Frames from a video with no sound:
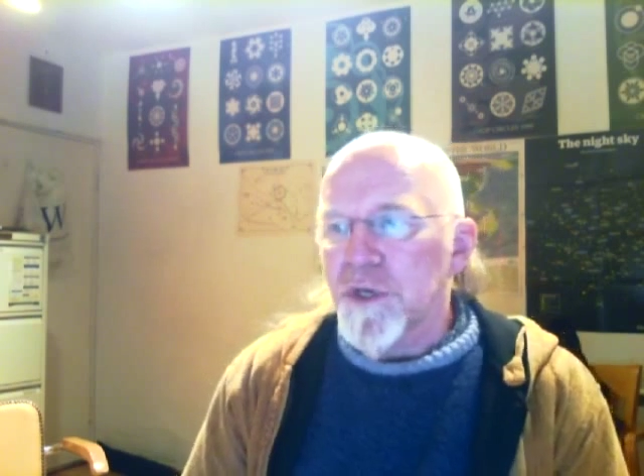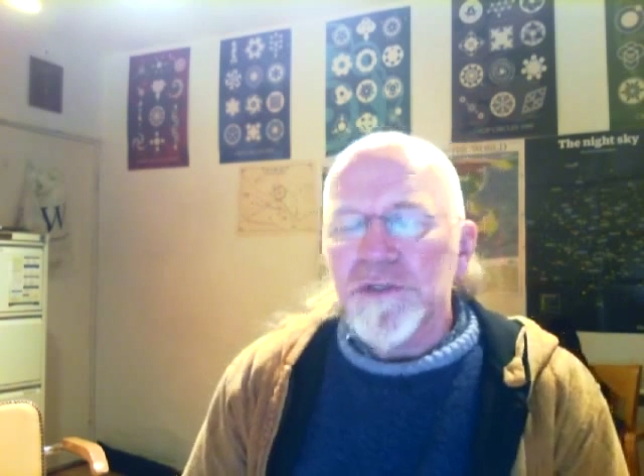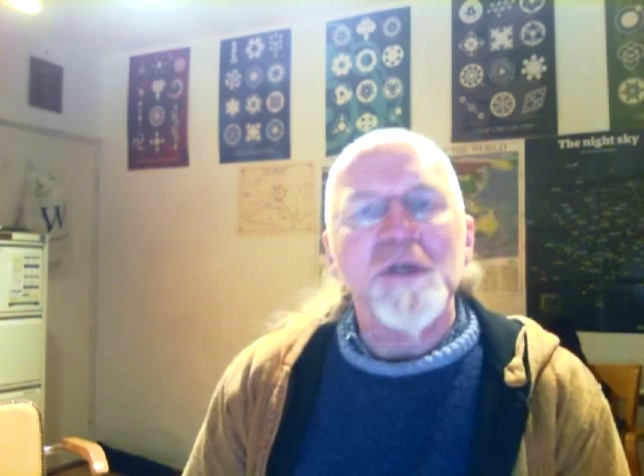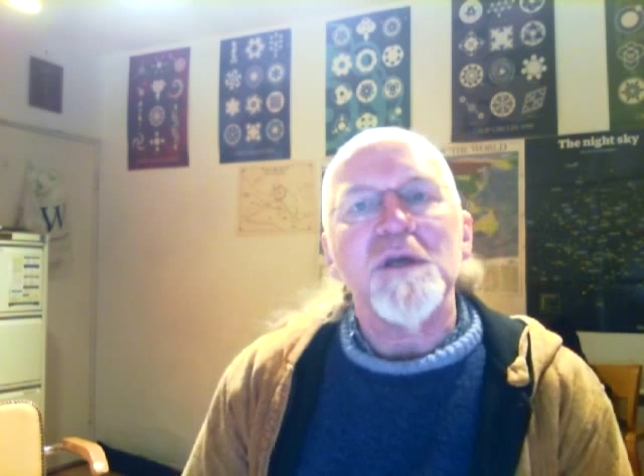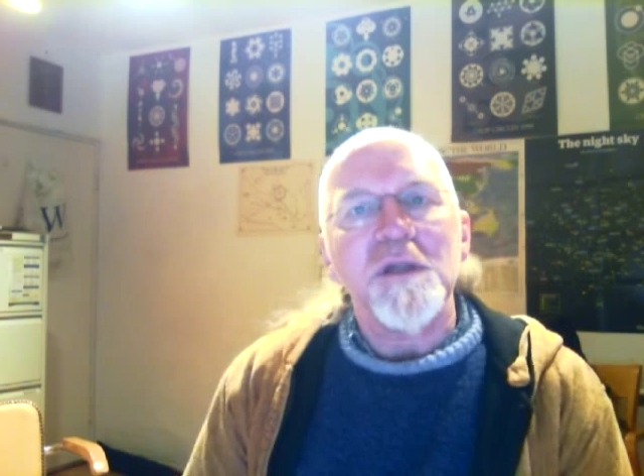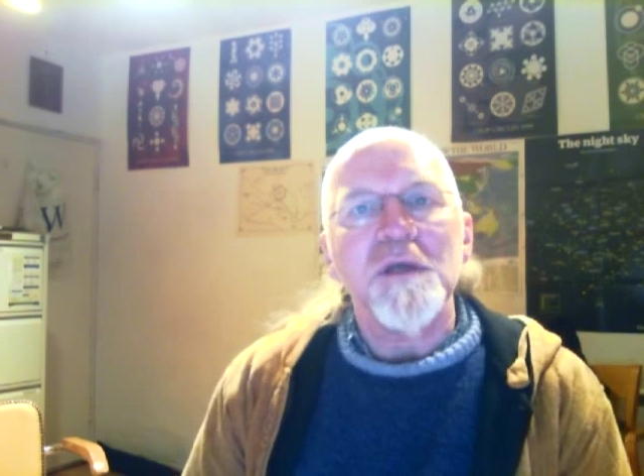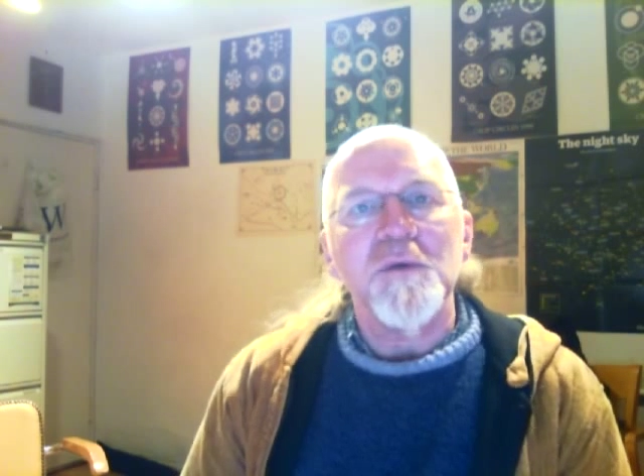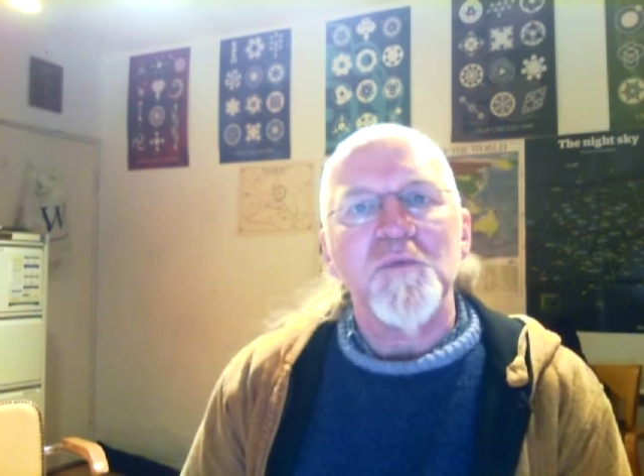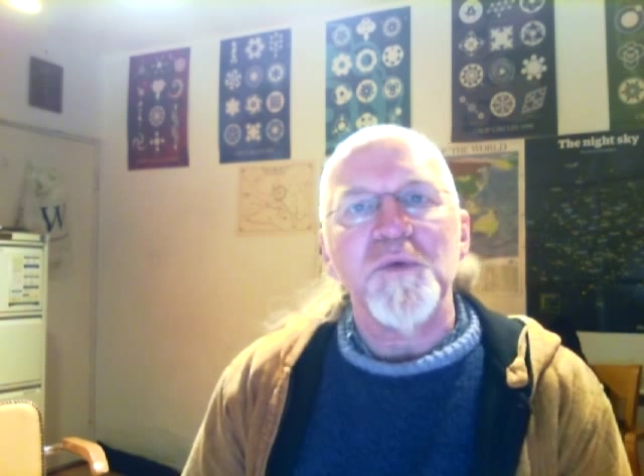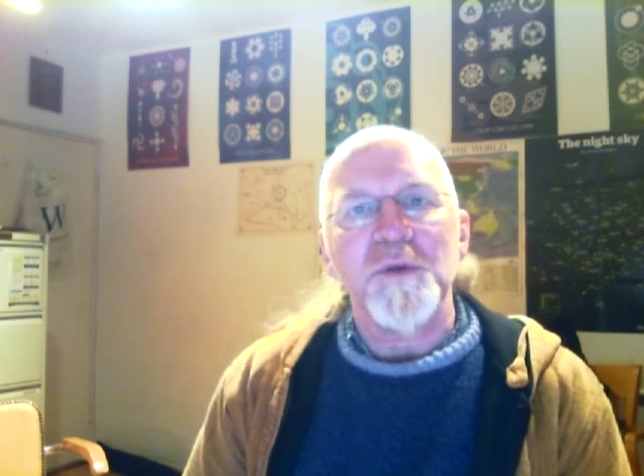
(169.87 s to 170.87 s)
dealing
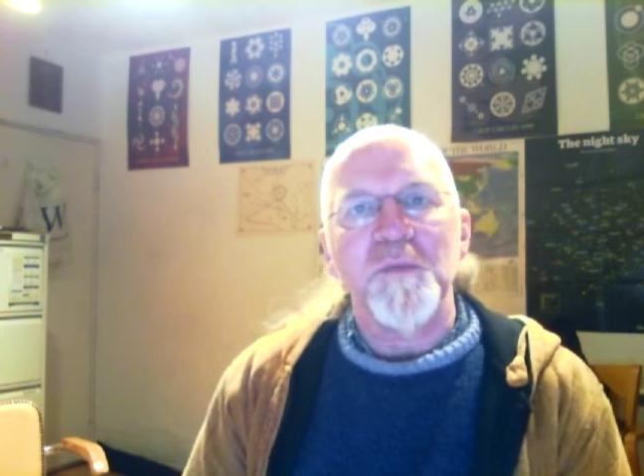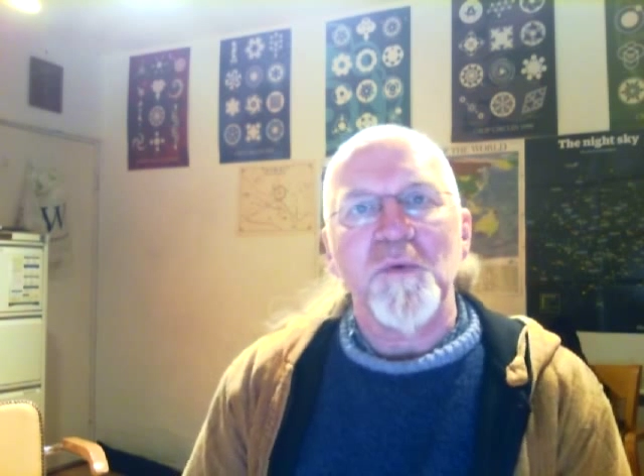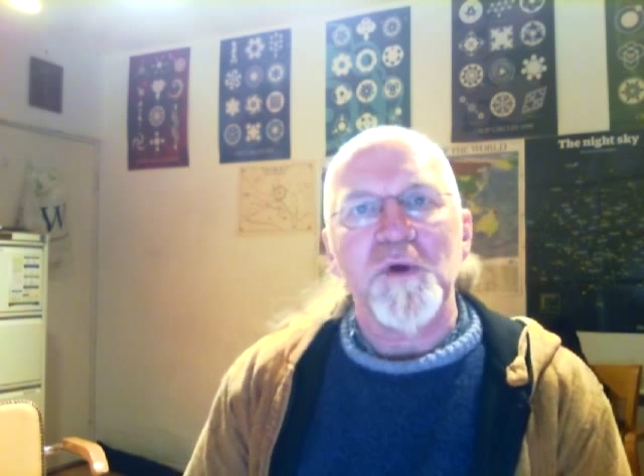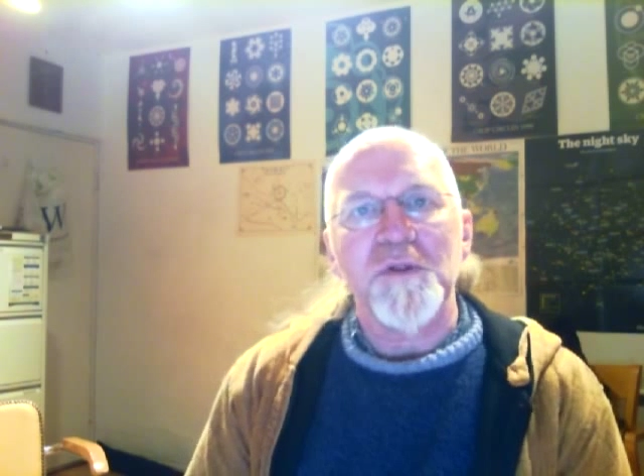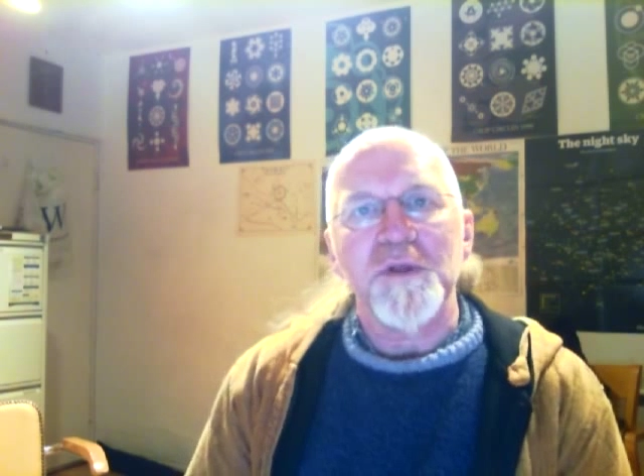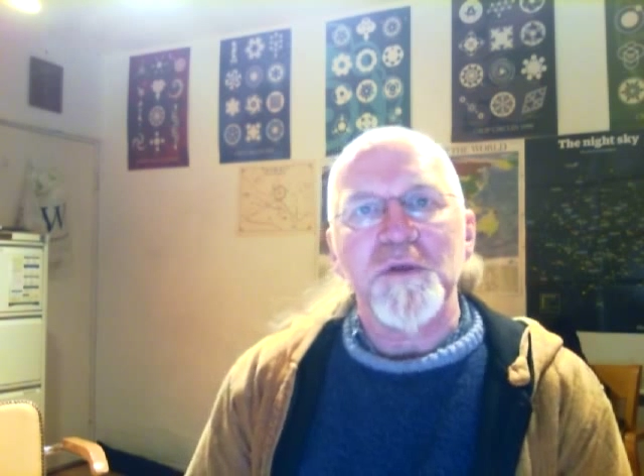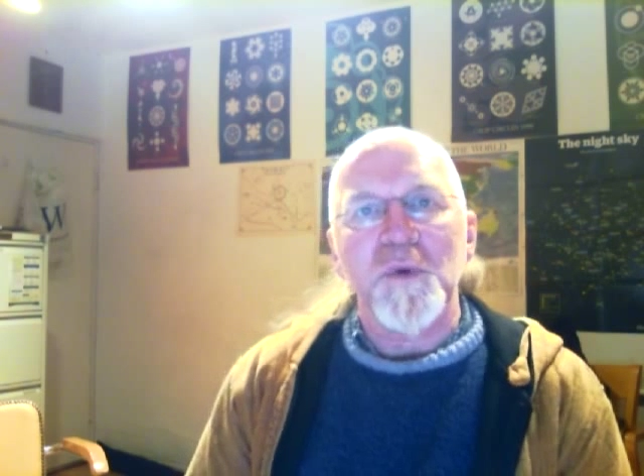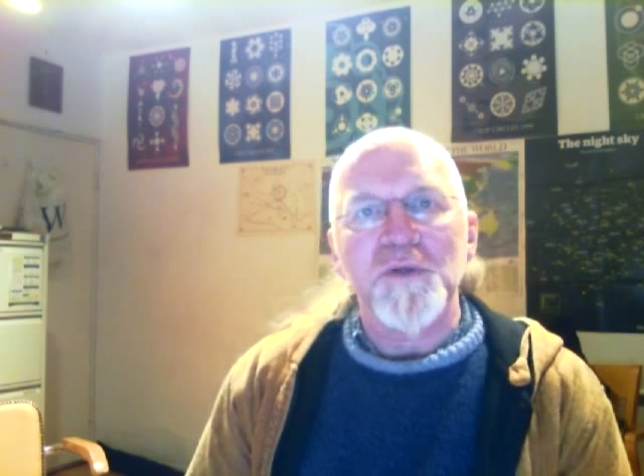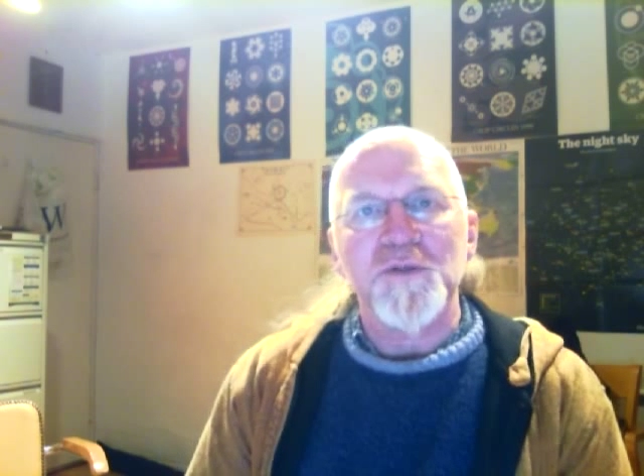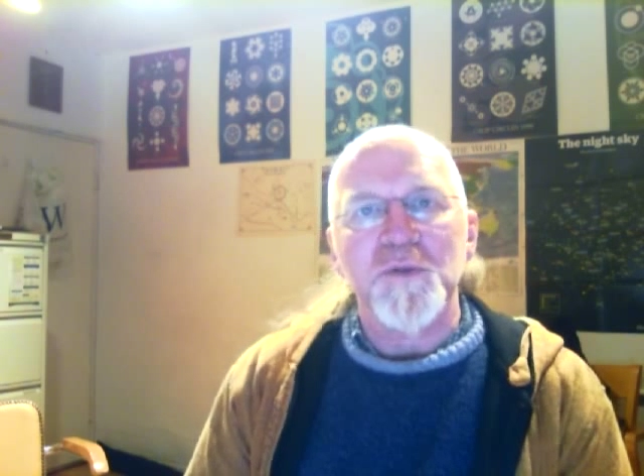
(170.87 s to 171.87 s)
with people at the
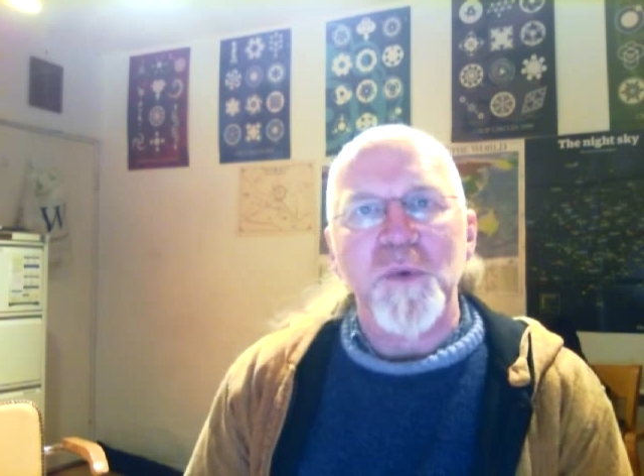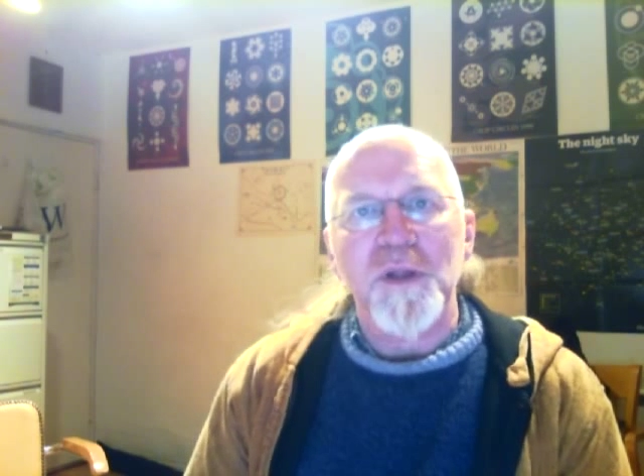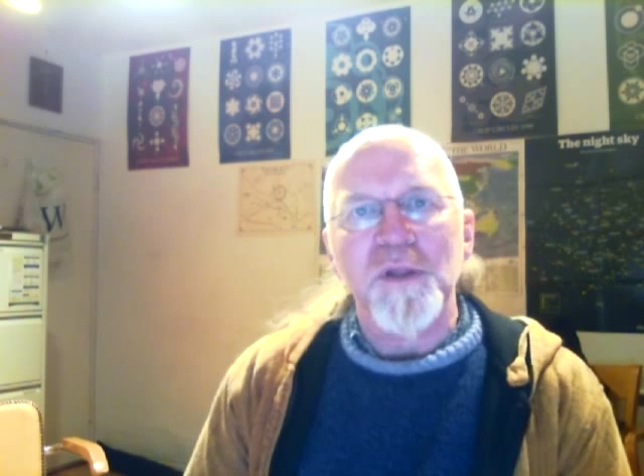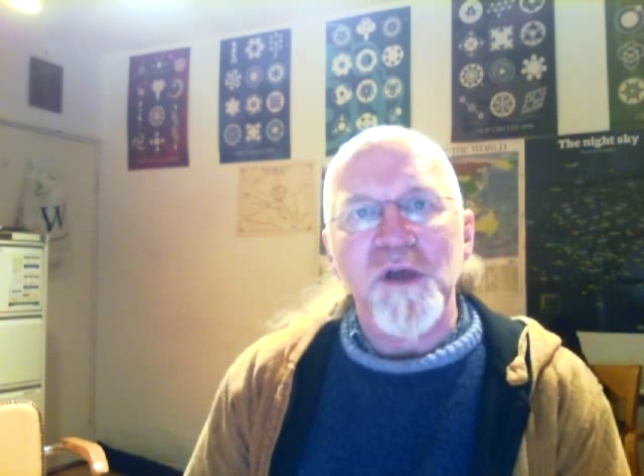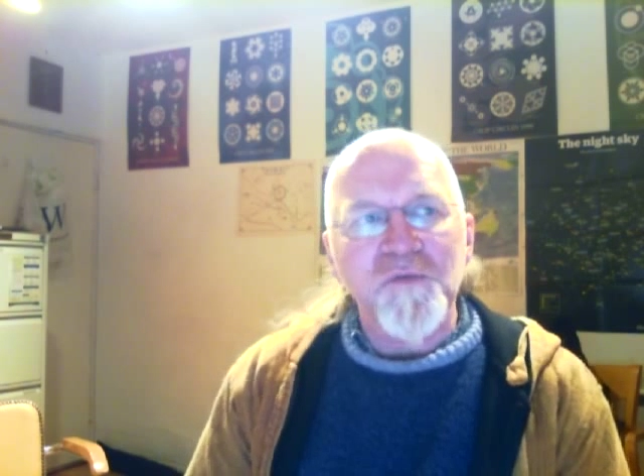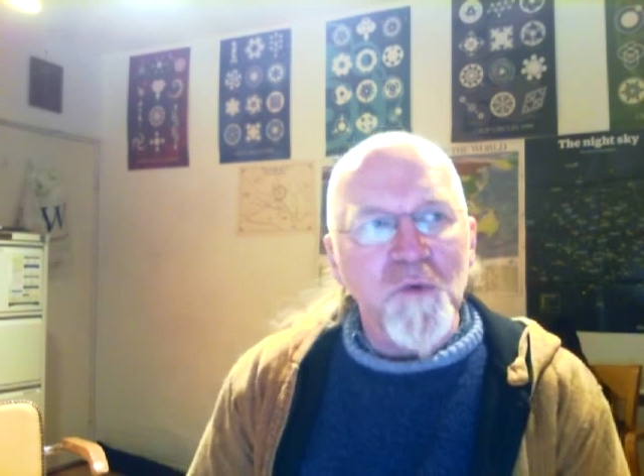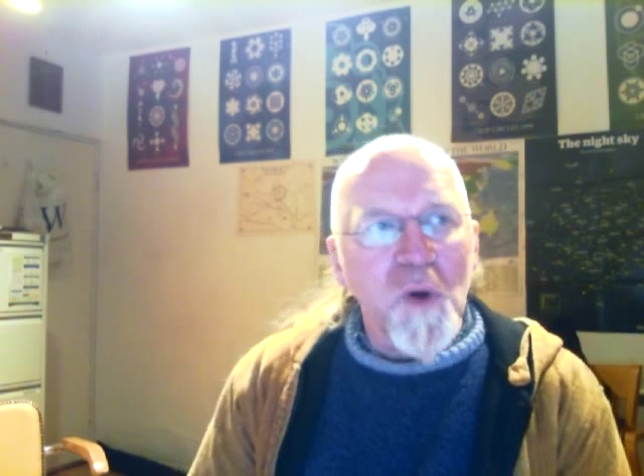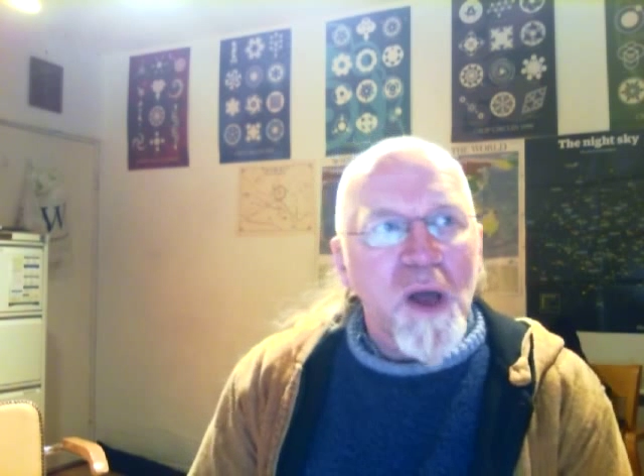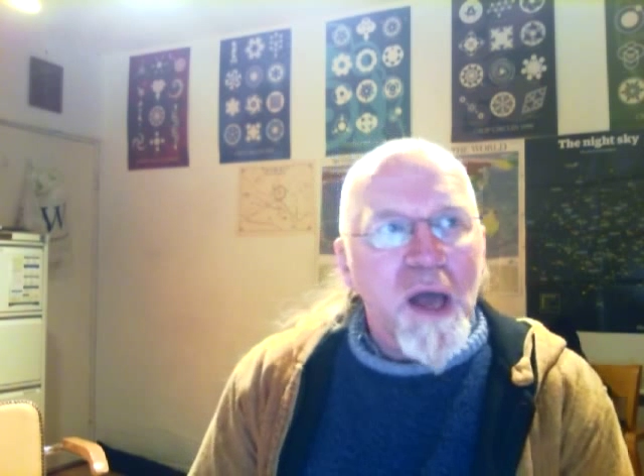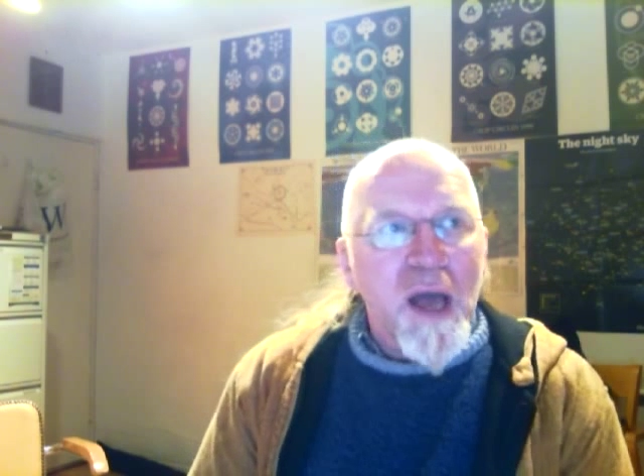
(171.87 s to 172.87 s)
one-to-one level,